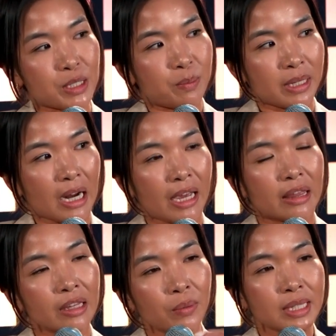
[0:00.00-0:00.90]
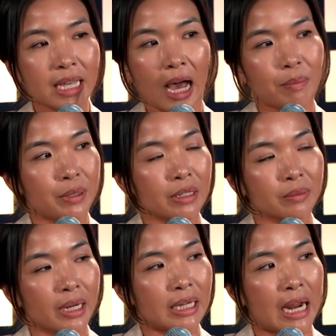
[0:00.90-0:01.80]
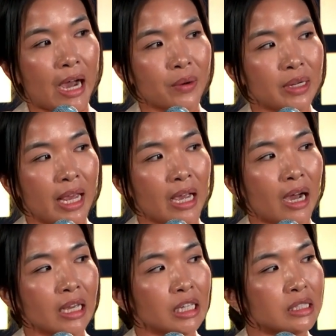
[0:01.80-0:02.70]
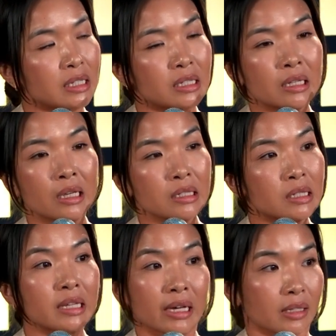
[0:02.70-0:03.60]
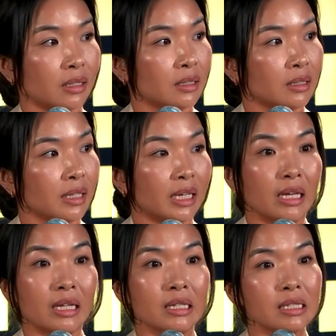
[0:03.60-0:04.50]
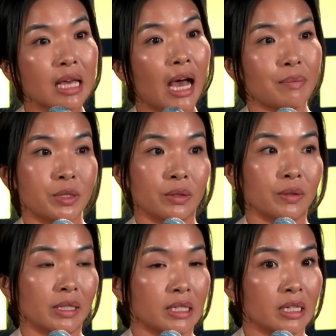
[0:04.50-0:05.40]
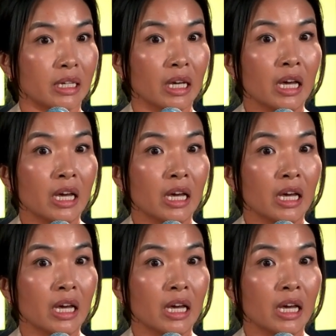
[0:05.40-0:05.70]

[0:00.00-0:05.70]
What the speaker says: but I think what's happening right now in AI is sick. Like, it is absolutely sick.